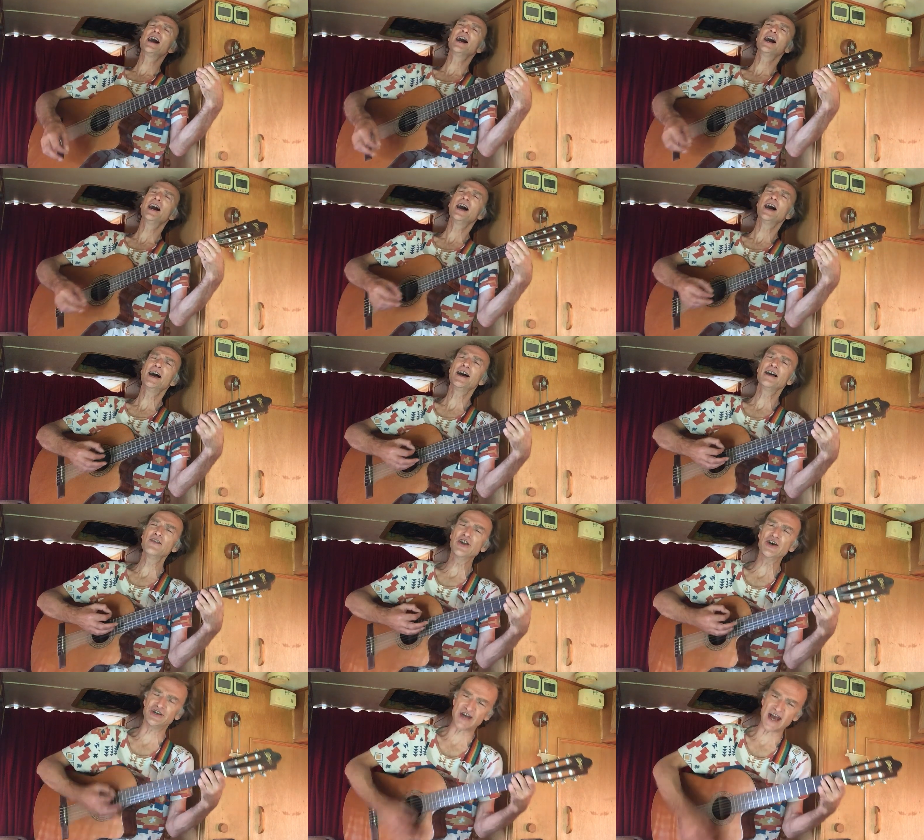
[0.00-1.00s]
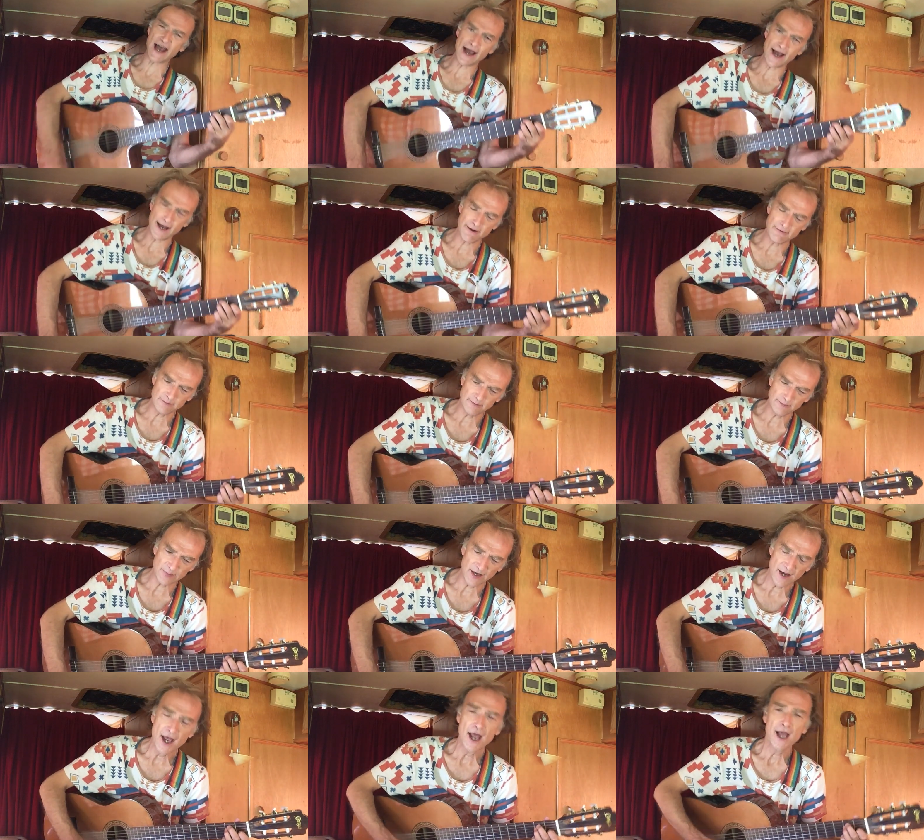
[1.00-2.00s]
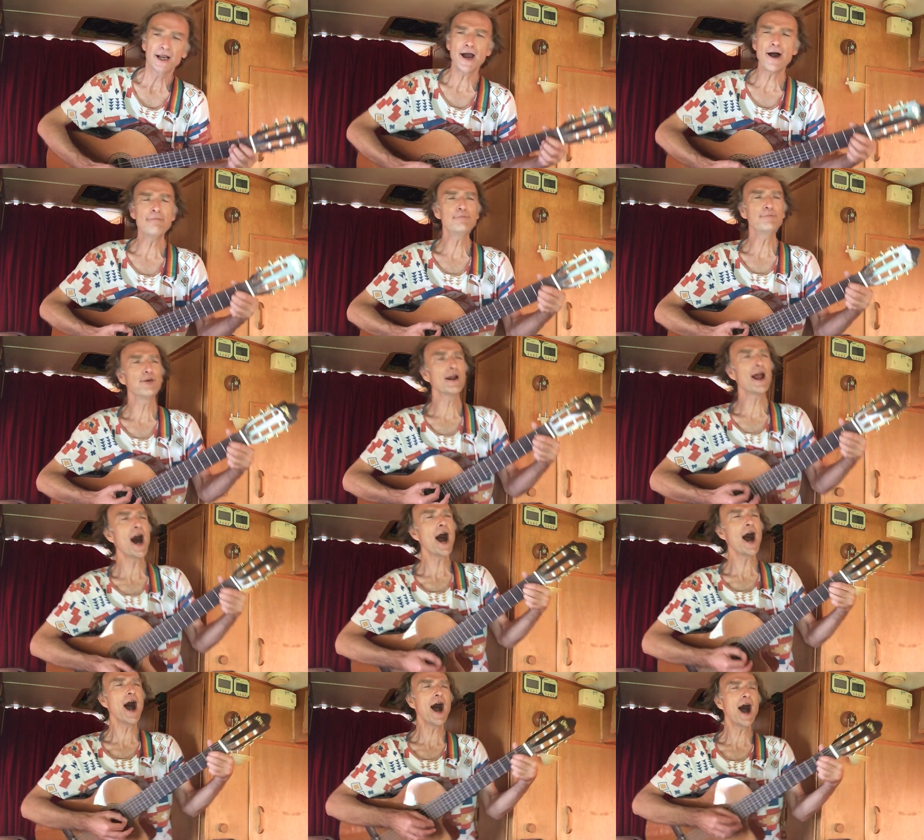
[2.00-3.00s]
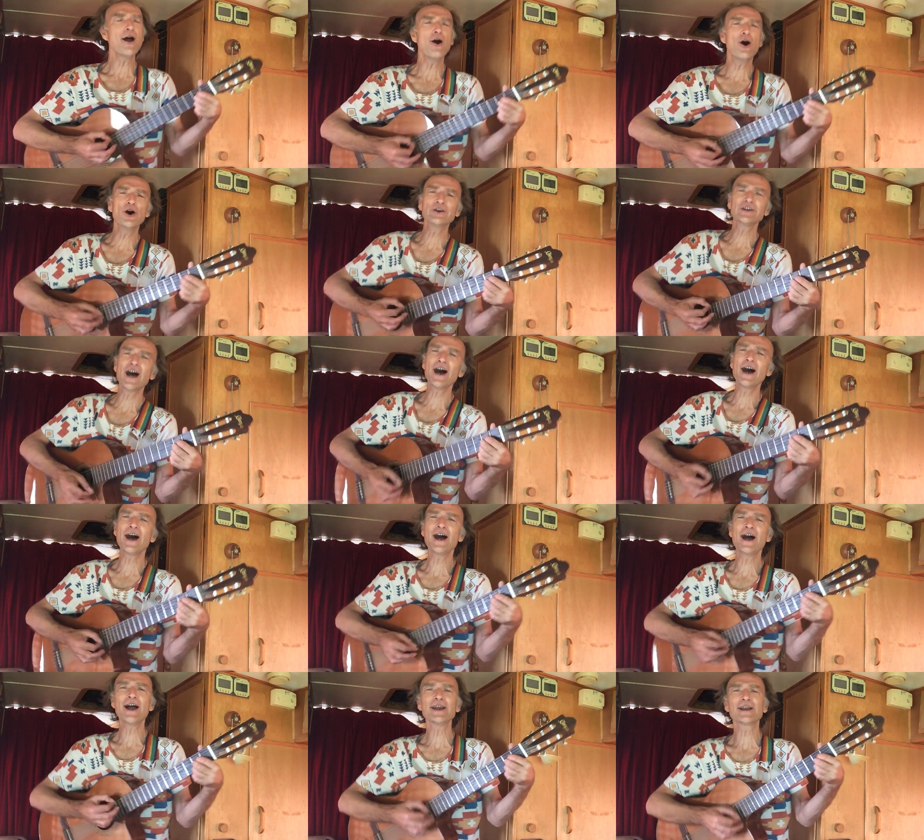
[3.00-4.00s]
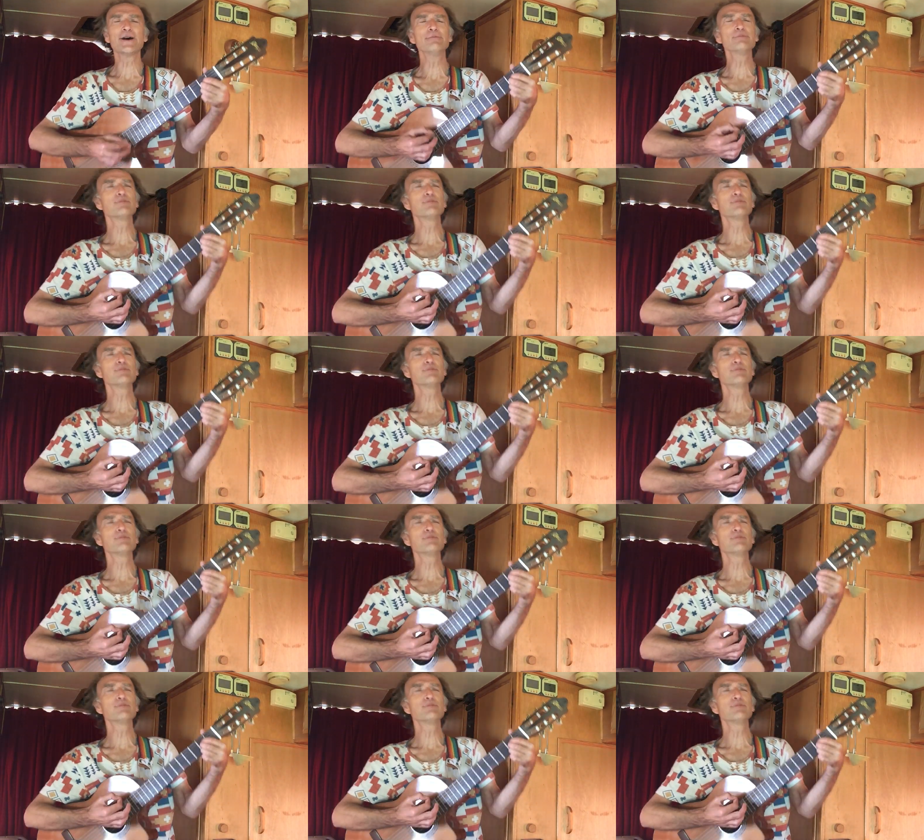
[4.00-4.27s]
and the damp. Comply or die,